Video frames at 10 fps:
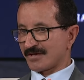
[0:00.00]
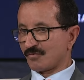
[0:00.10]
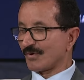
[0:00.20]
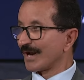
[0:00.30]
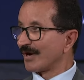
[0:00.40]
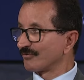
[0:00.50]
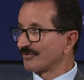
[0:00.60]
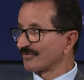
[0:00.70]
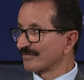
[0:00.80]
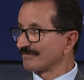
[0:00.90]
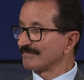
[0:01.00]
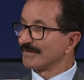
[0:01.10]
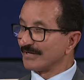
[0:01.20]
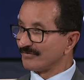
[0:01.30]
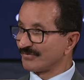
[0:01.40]
warehouses
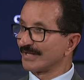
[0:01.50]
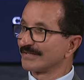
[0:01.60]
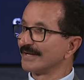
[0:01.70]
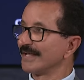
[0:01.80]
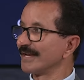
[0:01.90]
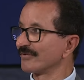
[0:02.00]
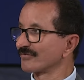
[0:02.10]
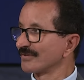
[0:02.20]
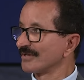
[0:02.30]
in certain areas.